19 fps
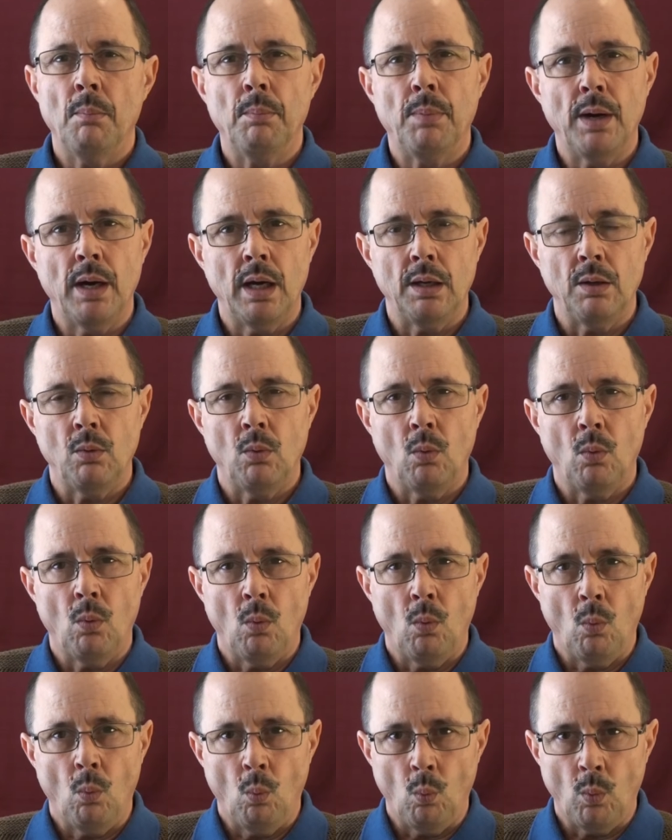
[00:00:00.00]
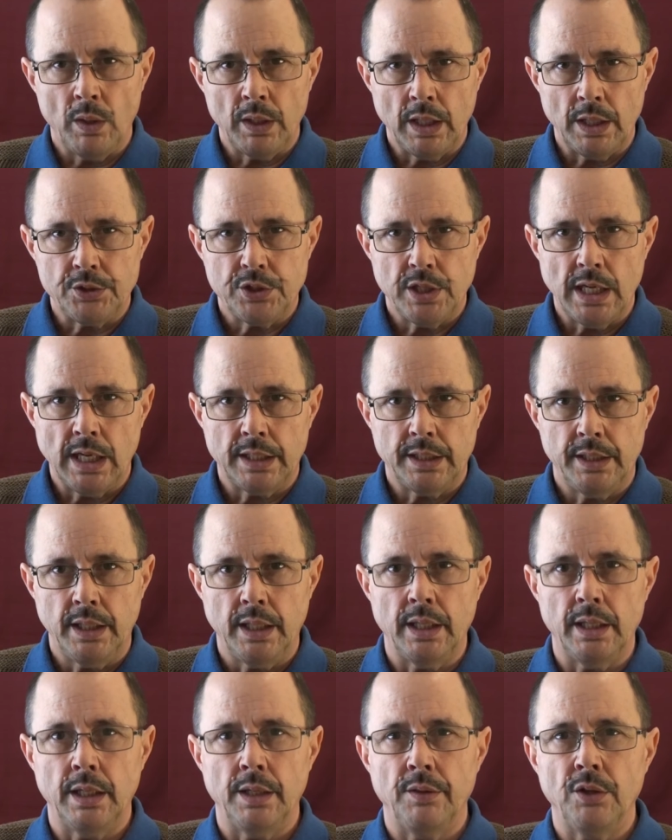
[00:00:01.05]
But when I checked
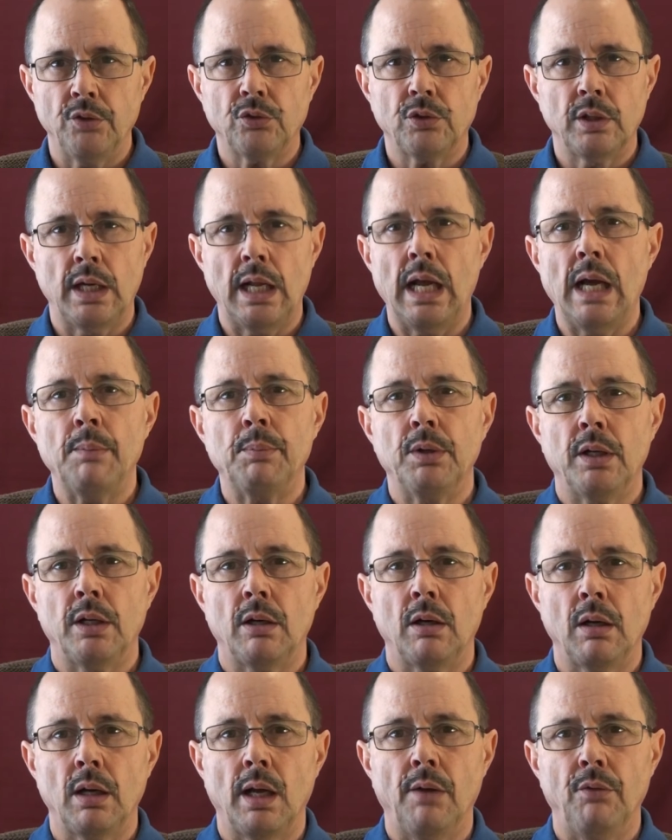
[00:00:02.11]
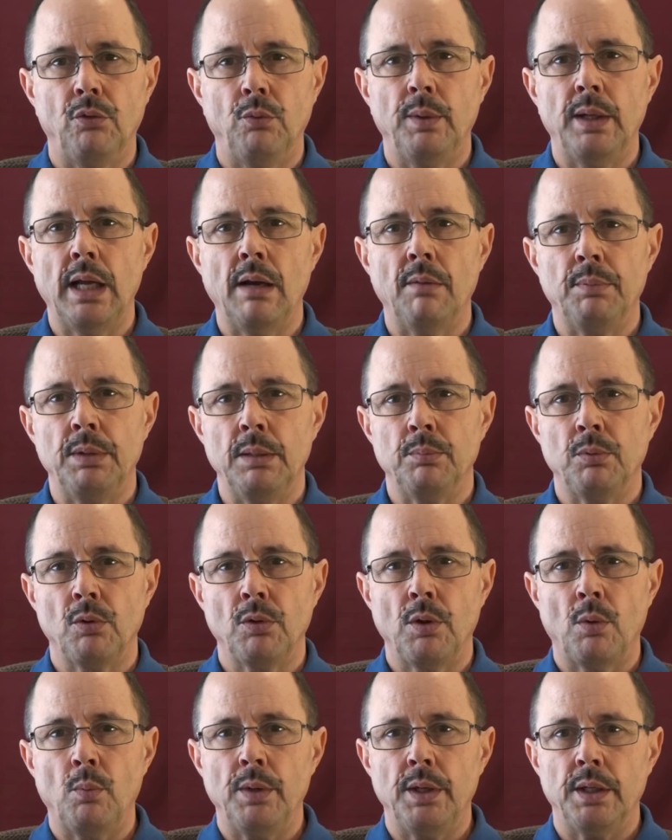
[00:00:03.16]
in, and this can happen in our lives, we have people
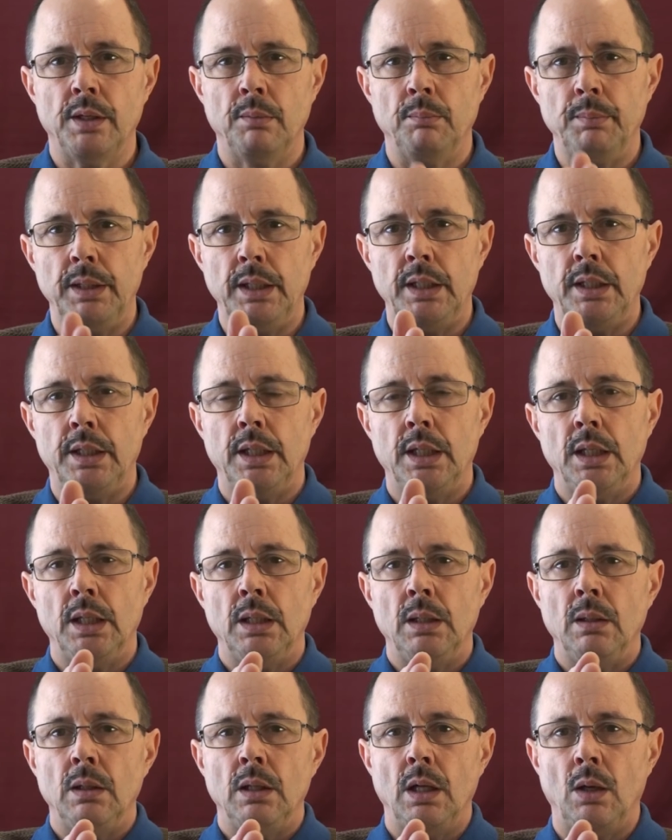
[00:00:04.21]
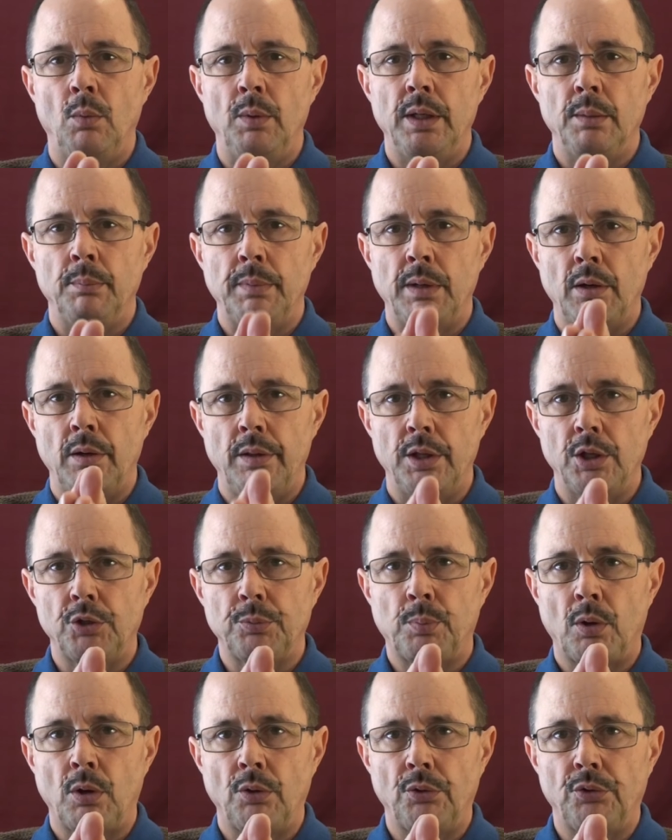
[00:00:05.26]
that we can meet, and we can marry this
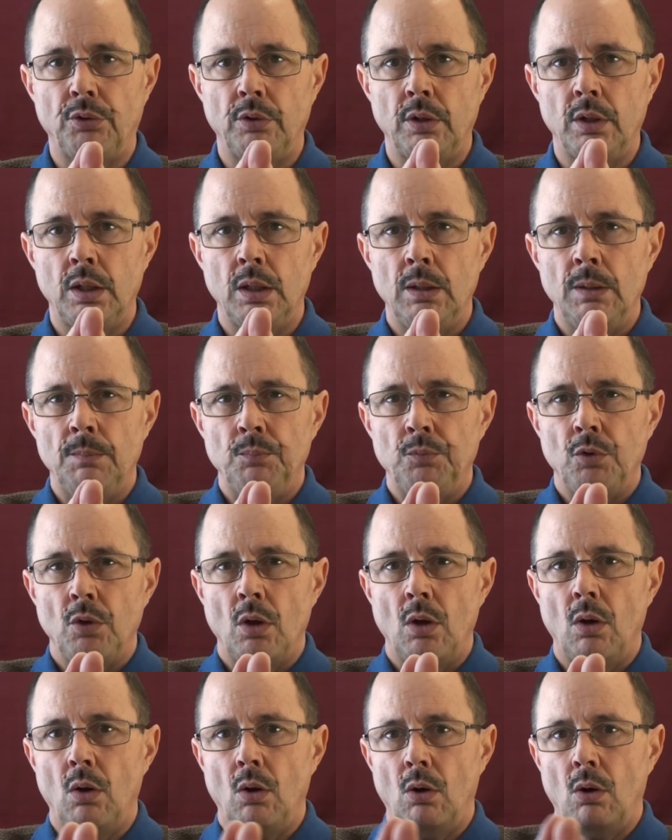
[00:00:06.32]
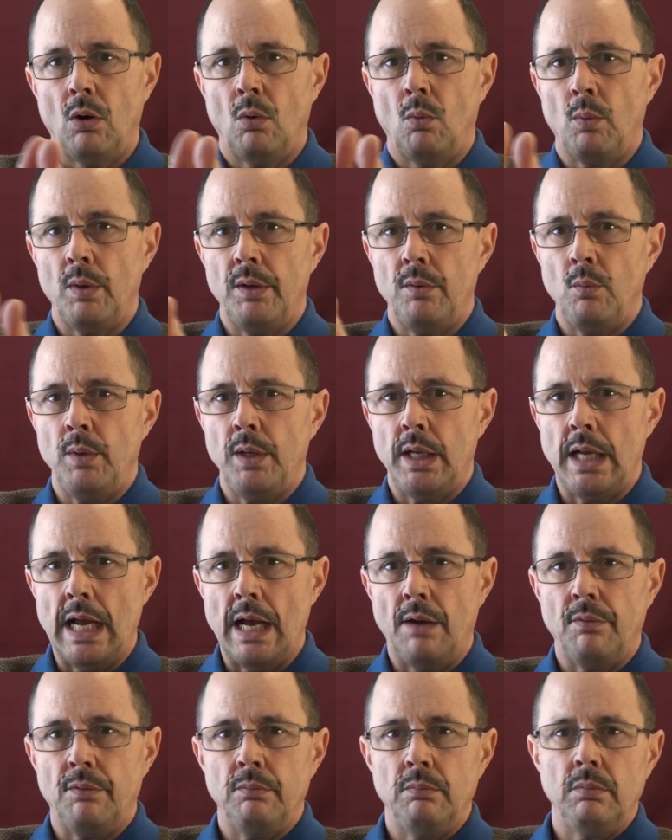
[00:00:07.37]
person, or we
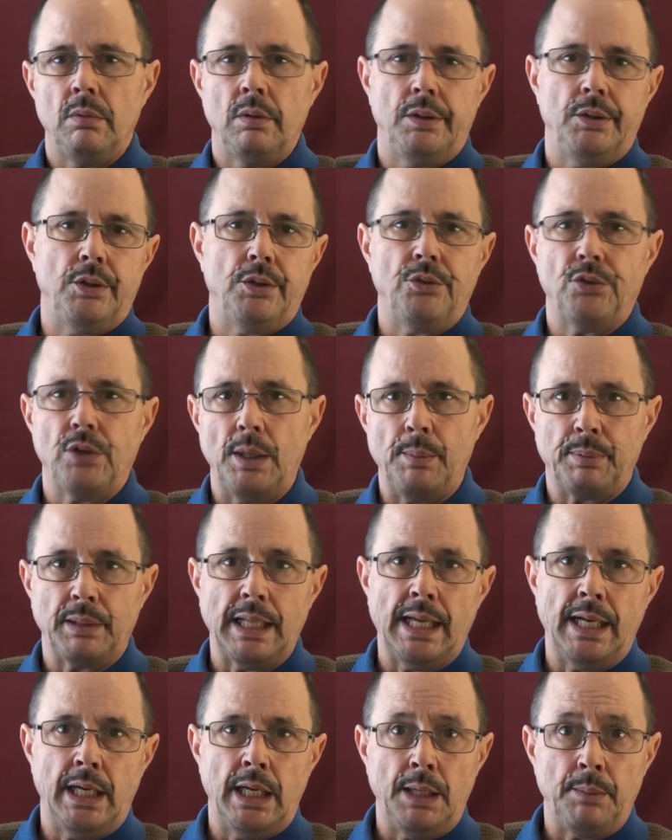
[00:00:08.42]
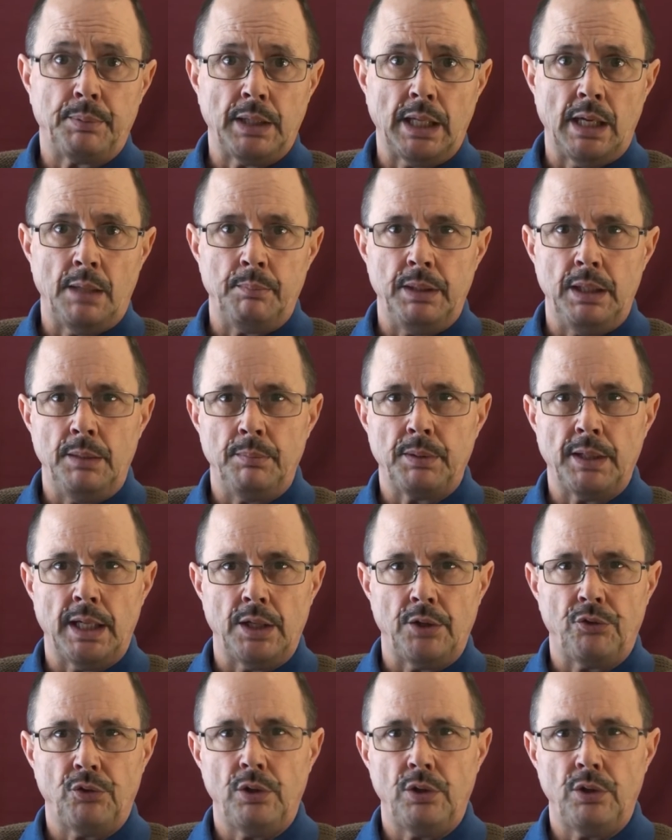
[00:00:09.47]
have, you could say, plan A, plan B, plan